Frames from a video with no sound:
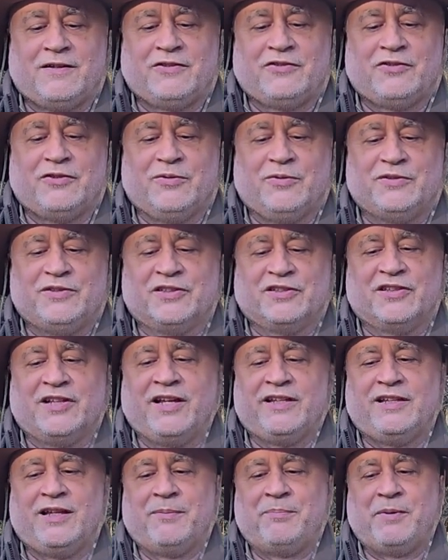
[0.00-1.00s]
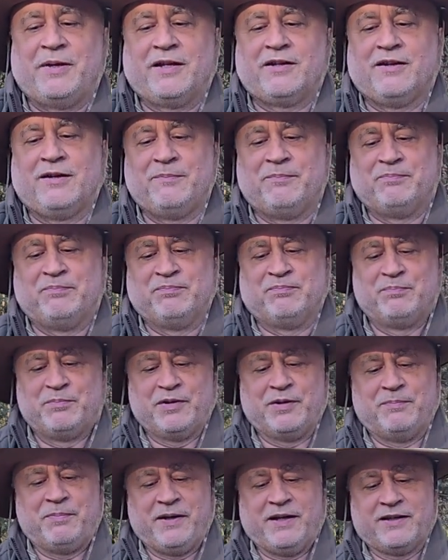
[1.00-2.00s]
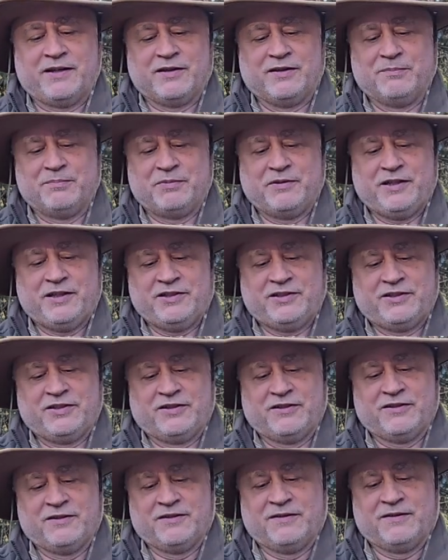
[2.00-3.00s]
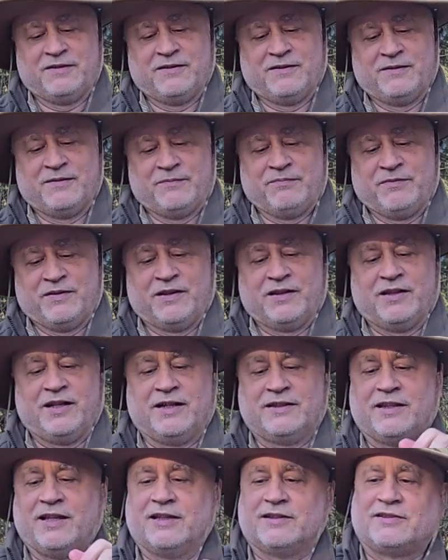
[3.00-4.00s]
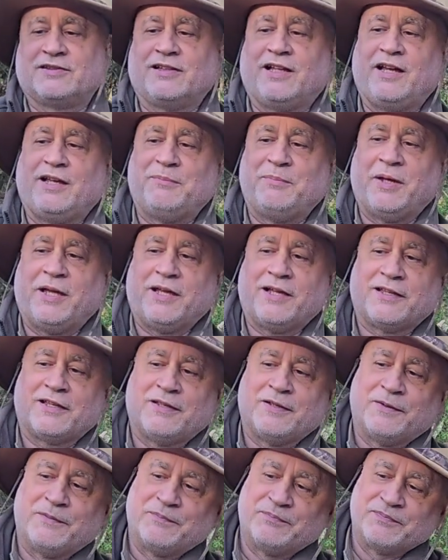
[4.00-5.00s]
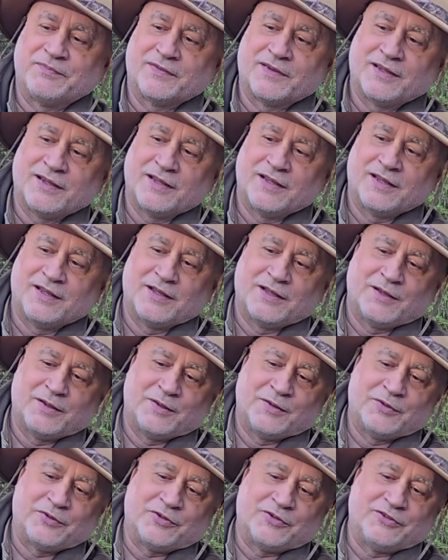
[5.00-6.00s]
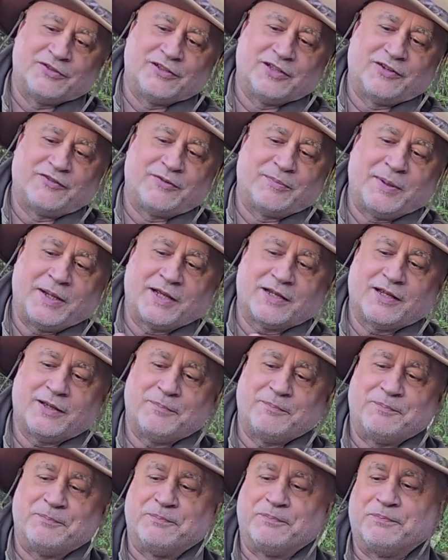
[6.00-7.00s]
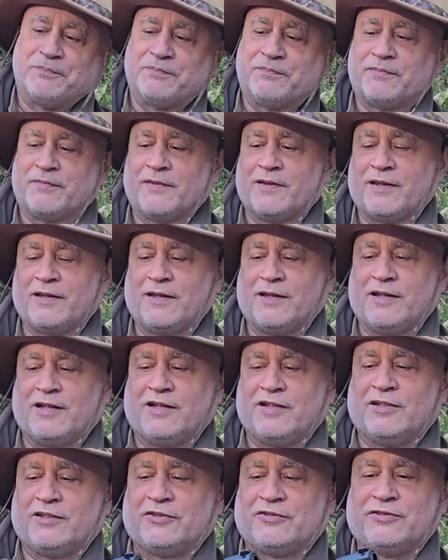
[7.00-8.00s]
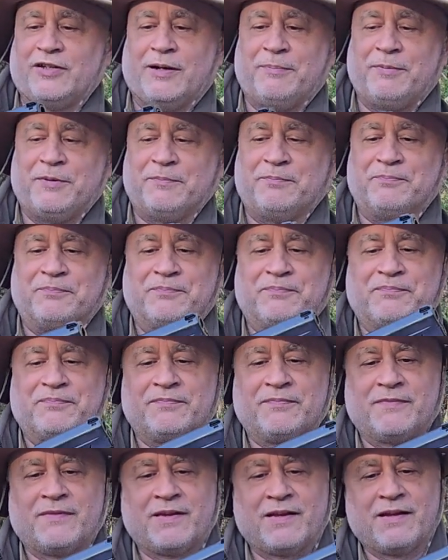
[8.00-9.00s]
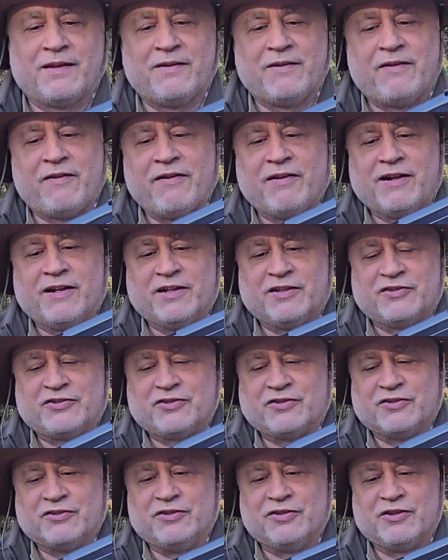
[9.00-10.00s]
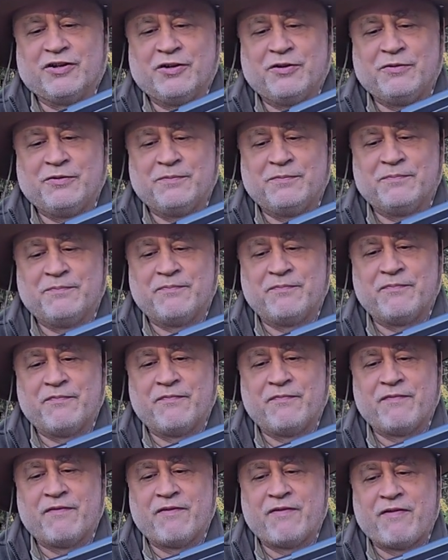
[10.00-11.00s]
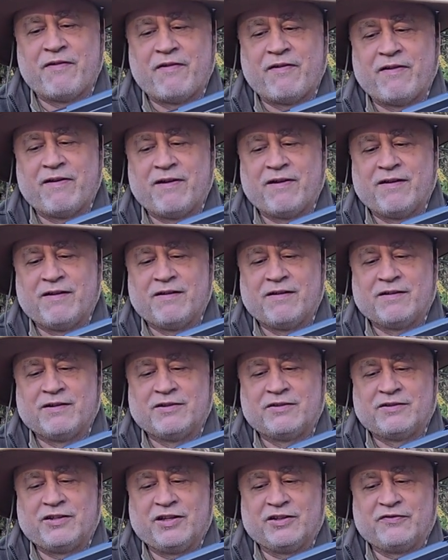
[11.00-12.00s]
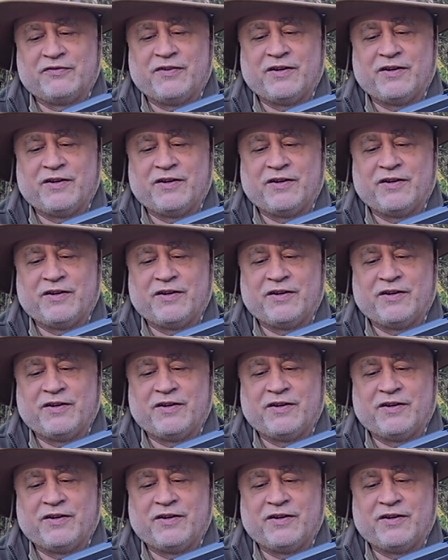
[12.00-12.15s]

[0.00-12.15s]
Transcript: So we just line that back up, put it back into place, lock that slide back, turn the lever back up, drop it. It's good to go. Test